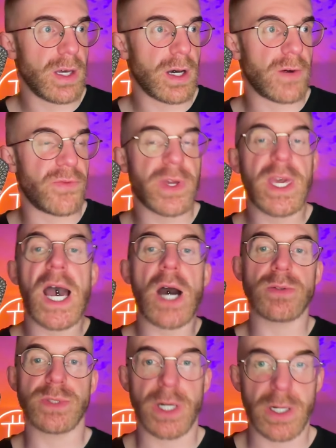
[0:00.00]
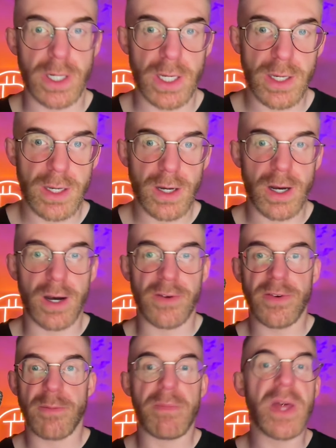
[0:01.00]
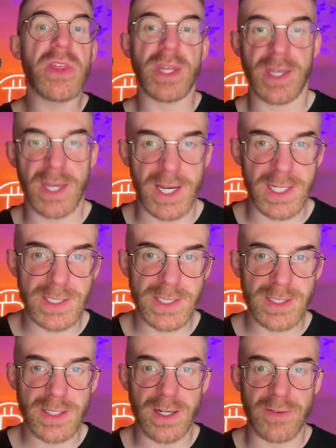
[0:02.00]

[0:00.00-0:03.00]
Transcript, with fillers: of cow dung, of methane gas,